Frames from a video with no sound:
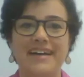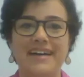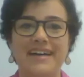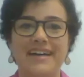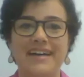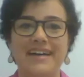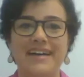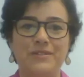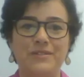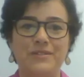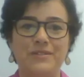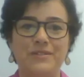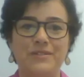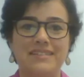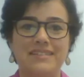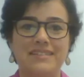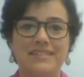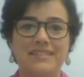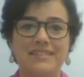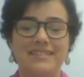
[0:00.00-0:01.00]

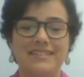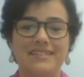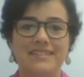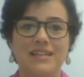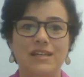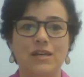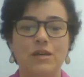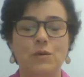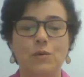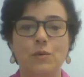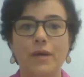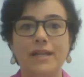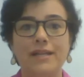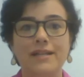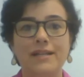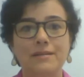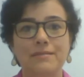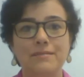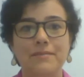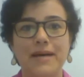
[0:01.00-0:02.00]
everyone,
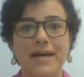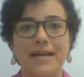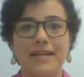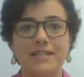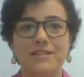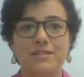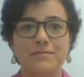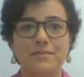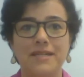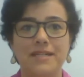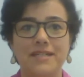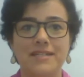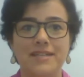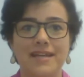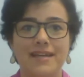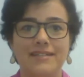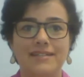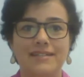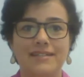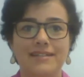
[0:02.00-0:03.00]
welcome back to my
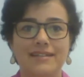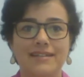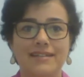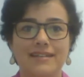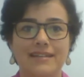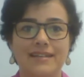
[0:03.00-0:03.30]
channel,